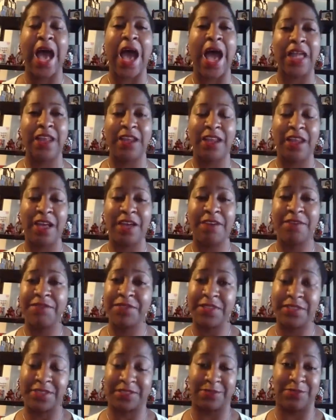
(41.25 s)
I
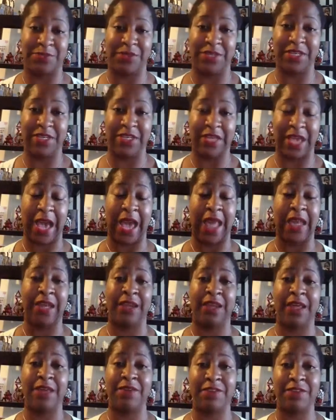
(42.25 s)
love this book. I
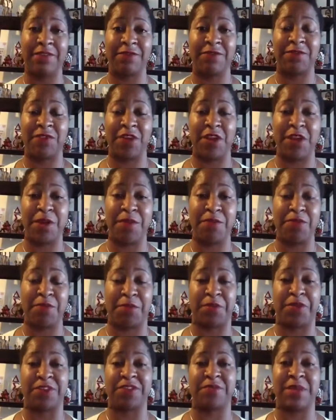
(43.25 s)
love it from the
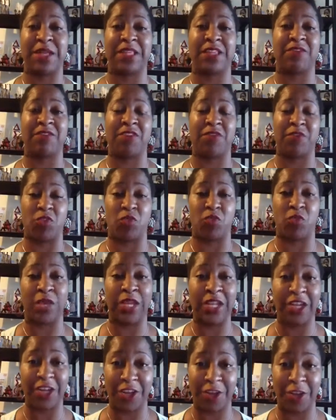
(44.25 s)
perspective of a
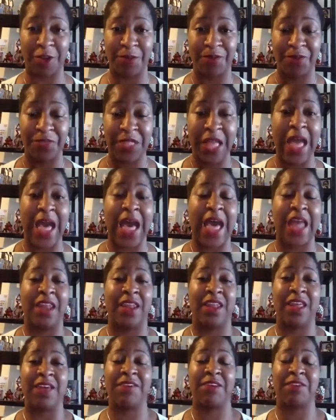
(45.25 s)
reader. I
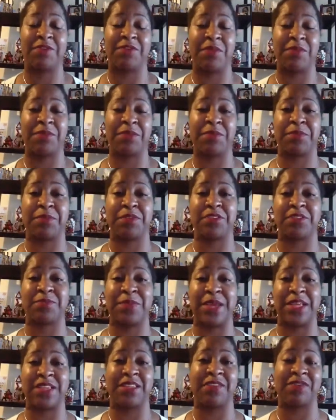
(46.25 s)
love it from the
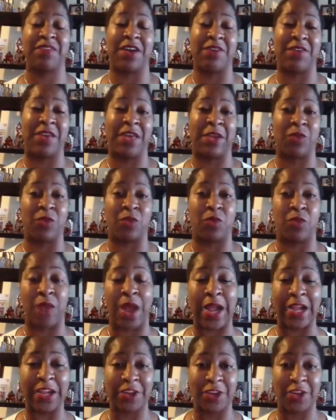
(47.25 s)
perspective of a
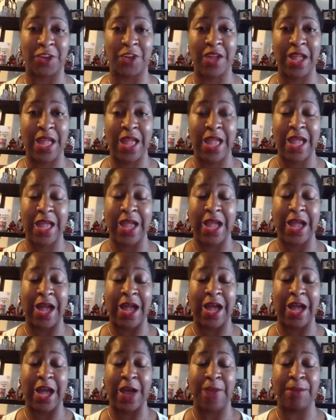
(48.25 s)
writer.
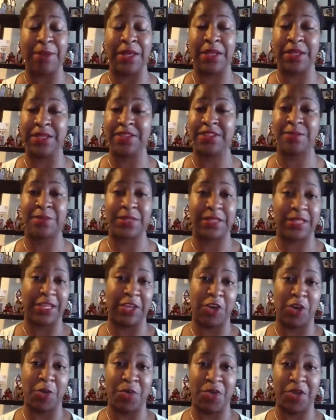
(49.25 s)
Elizabeth
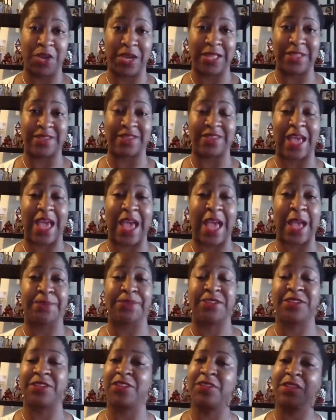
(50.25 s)
Gilbert is
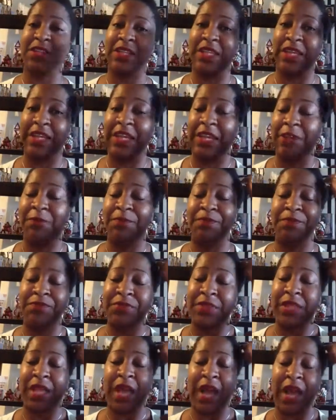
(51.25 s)
absolutely
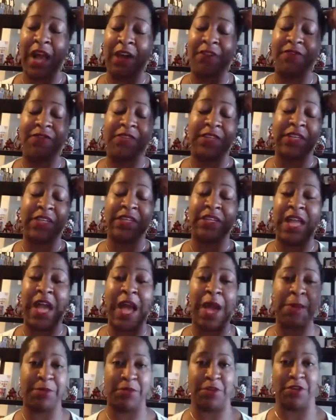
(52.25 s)

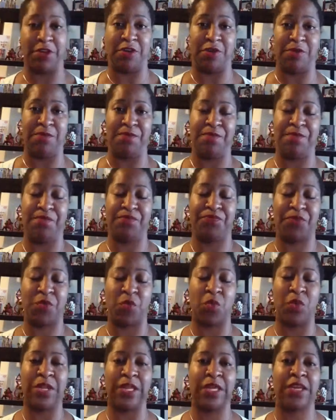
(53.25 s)
phenomenal
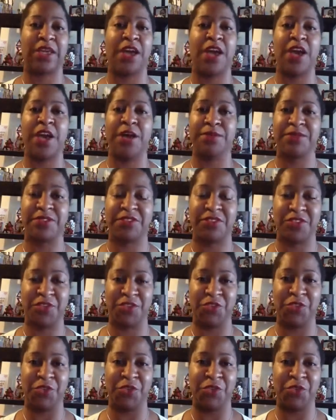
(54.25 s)
when it
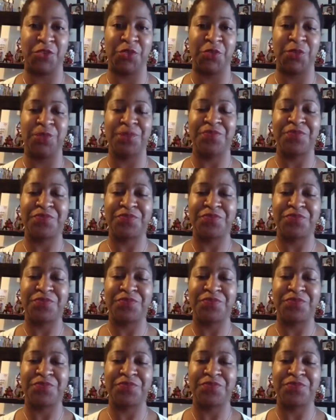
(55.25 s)
comes to